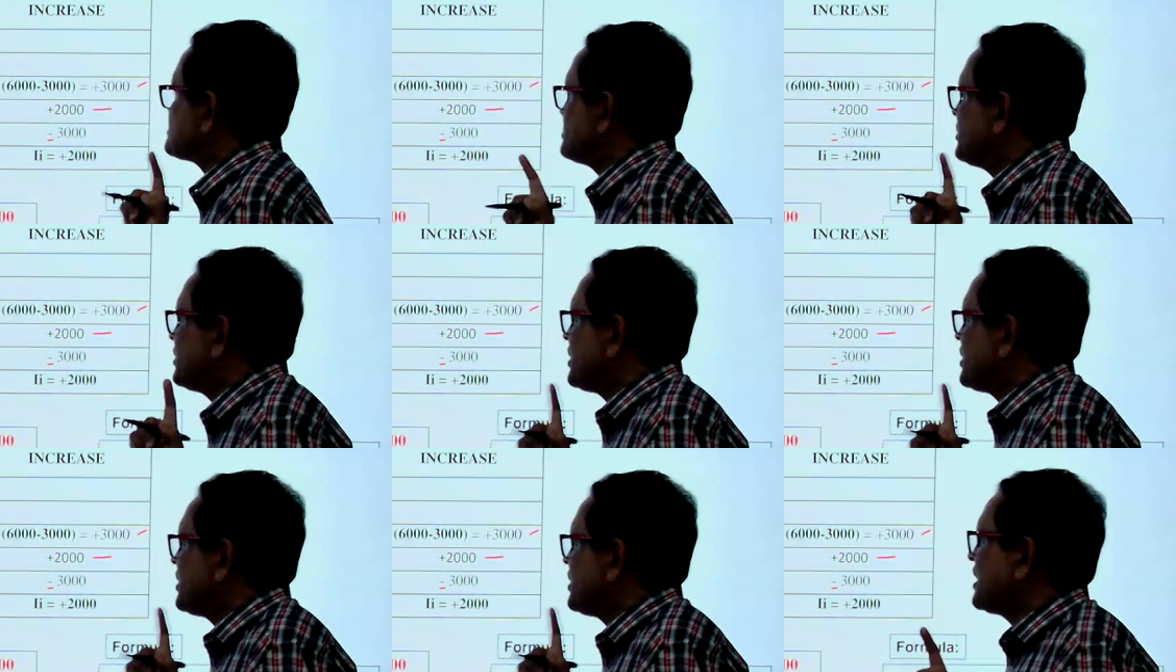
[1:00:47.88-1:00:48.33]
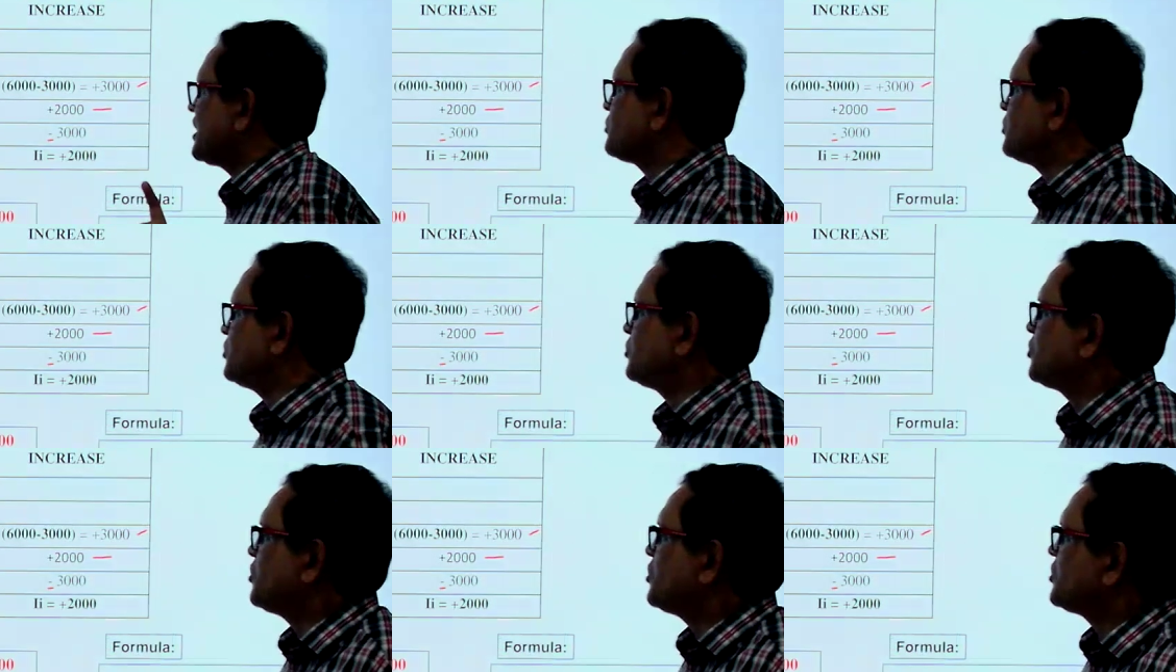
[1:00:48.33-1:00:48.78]
You must be
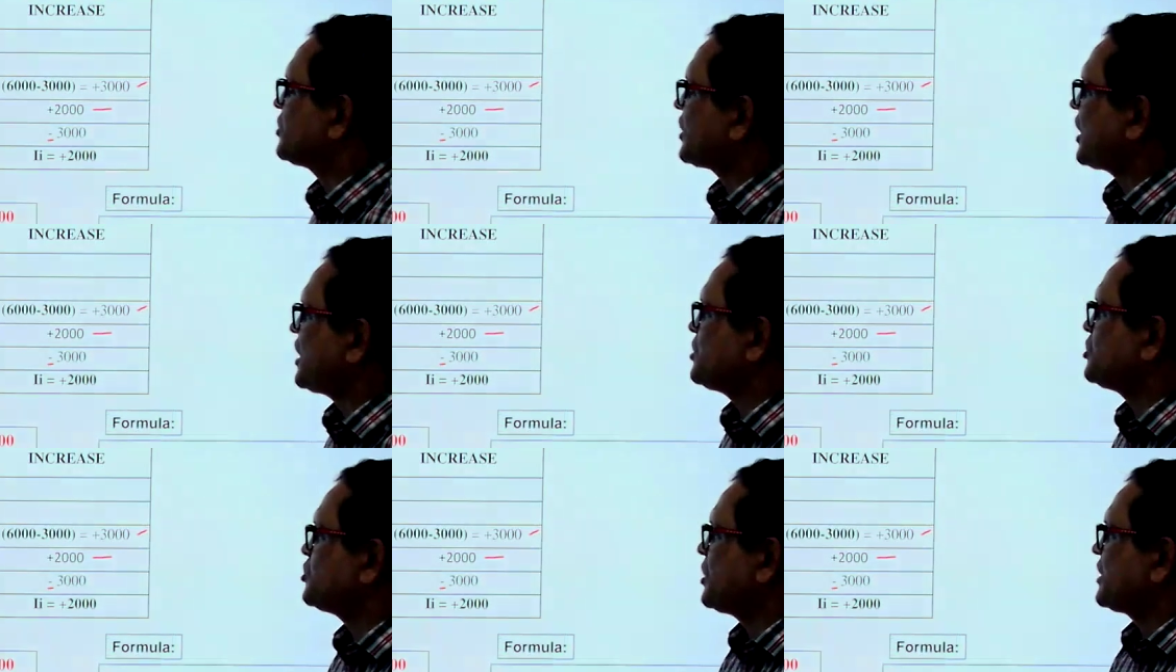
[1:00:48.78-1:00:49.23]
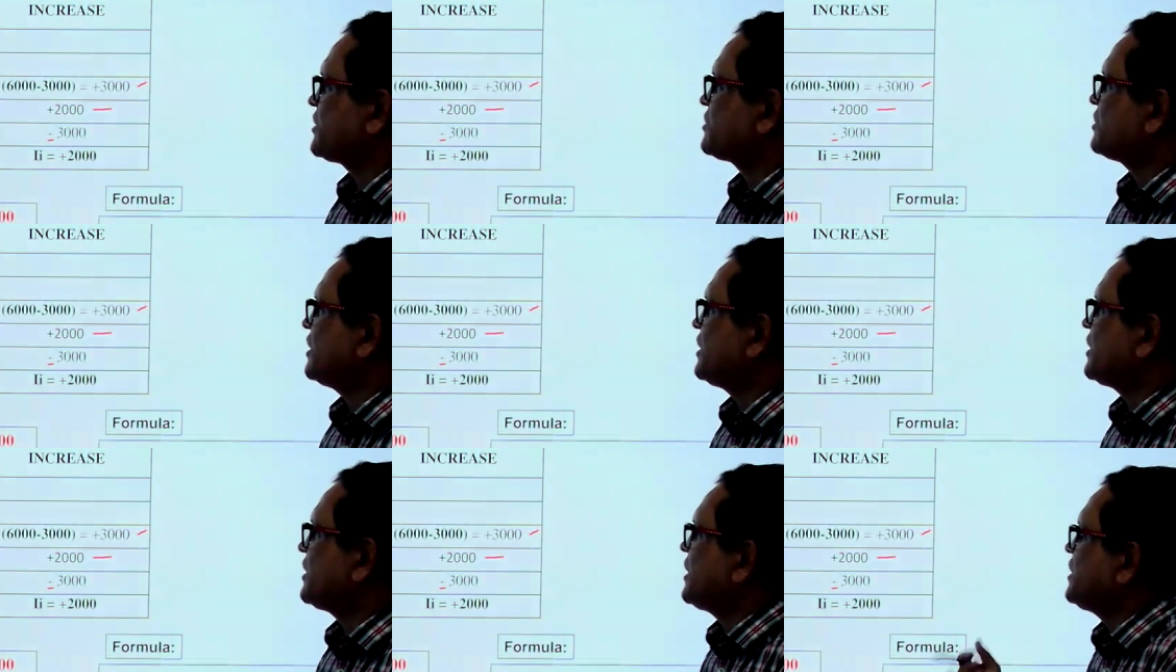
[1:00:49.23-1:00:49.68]
very careful. Don't try
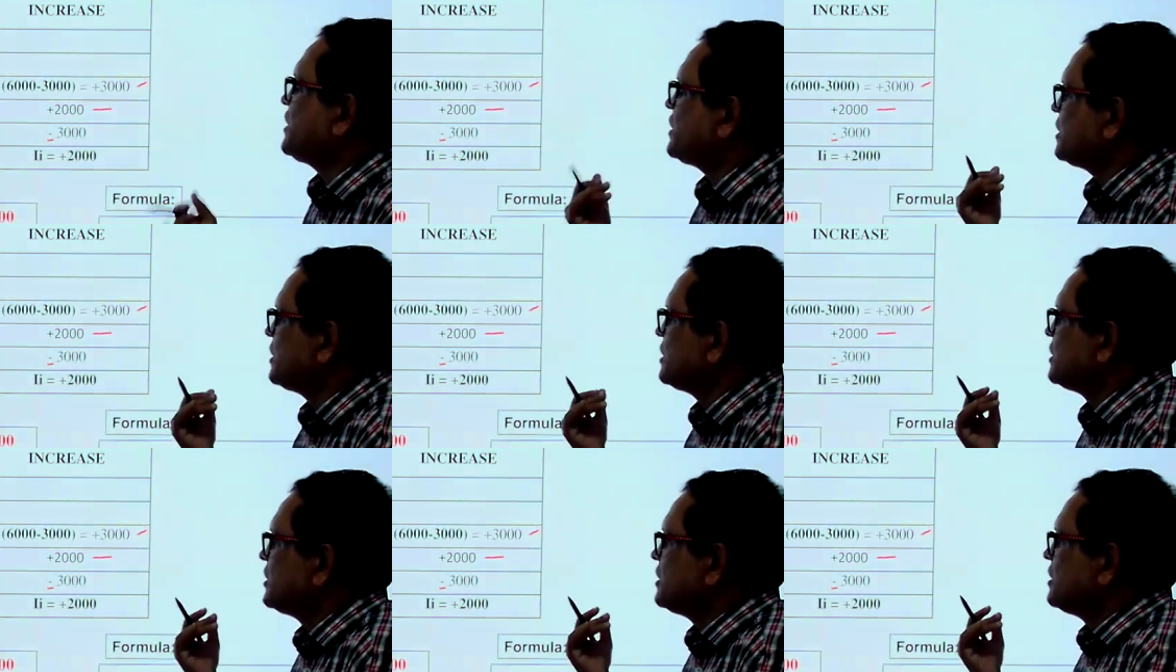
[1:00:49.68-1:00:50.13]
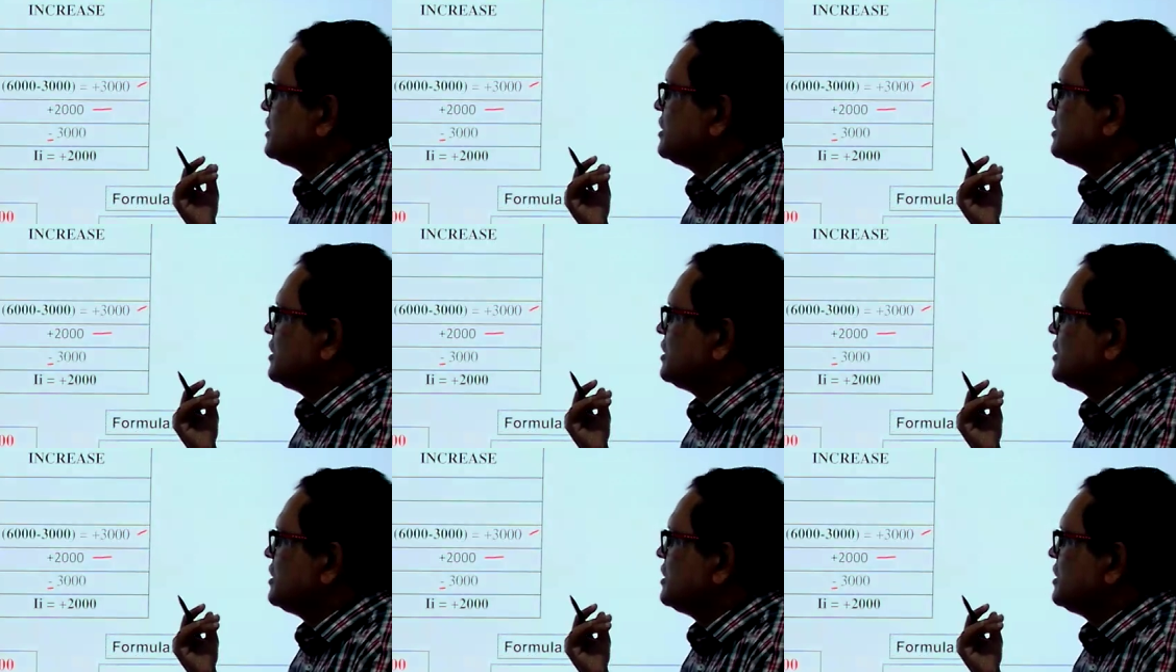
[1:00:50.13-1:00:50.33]
to actually write